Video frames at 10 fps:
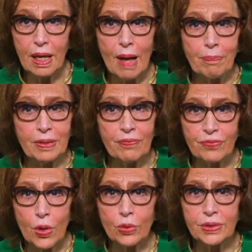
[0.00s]

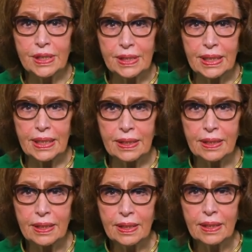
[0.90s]
uplift those in need,
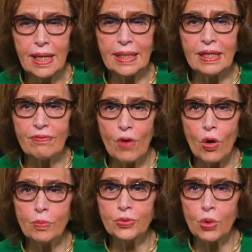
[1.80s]
and give
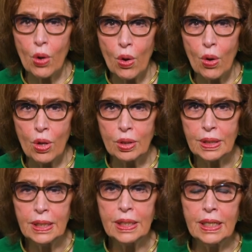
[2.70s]
hope to all
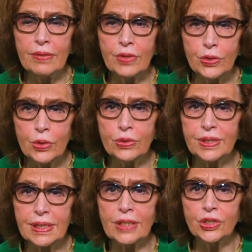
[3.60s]
in the new
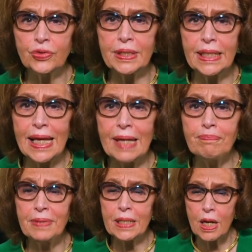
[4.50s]
century and
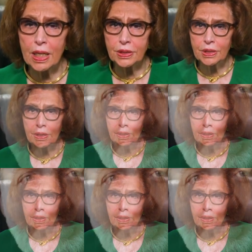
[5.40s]
beyond.